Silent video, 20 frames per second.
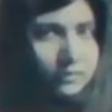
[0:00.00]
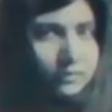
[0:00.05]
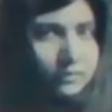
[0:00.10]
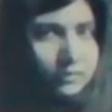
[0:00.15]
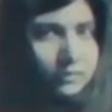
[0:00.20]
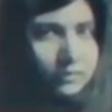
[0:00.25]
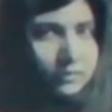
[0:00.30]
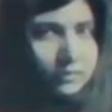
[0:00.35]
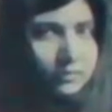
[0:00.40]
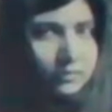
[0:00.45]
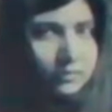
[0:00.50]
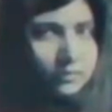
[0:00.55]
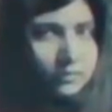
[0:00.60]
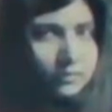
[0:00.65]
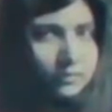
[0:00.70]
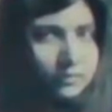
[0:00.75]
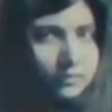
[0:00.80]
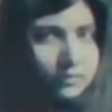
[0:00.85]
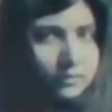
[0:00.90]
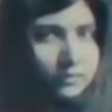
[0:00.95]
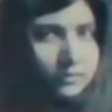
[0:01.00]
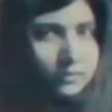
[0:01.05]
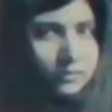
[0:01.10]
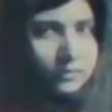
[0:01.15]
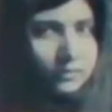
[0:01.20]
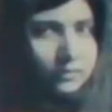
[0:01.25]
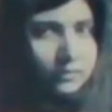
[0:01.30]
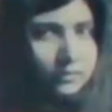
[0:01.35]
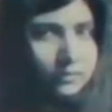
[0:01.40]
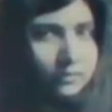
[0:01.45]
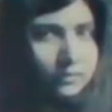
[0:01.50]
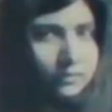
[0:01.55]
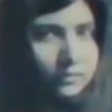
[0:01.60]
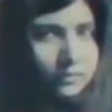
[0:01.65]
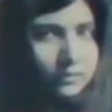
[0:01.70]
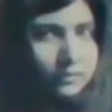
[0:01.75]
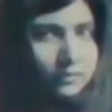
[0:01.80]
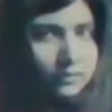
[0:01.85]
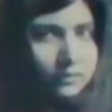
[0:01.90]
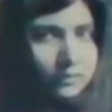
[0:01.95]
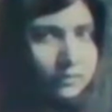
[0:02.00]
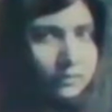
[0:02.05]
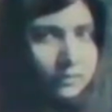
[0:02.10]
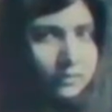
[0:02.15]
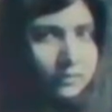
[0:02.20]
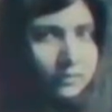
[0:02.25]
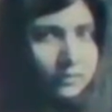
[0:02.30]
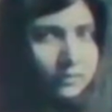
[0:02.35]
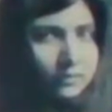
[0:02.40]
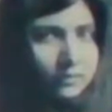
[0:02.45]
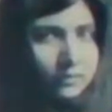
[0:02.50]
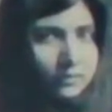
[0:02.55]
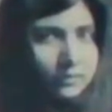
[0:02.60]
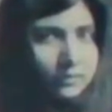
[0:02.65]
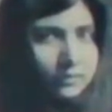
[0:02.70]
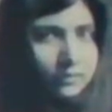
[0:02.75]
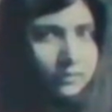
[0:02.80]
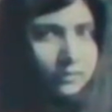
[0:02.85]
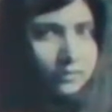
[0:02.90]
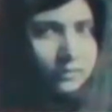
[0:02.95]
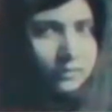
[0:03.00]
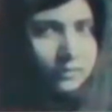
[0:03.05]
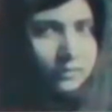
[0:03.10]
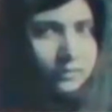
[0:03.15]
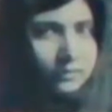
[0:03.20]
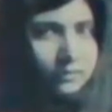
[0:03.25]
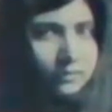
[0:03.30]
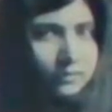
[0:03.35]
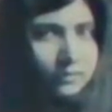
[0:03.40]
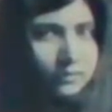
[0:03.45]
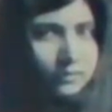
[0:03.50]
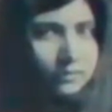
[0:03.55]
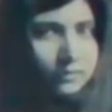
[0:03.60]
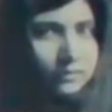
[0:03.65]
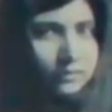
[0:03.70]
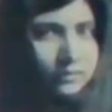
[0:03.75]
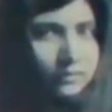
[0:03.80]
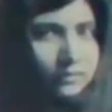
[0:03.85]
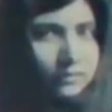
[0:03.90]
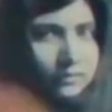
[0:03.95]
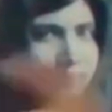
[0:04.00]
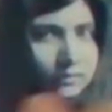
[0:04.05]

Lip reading: No words are spoken by the person on screen.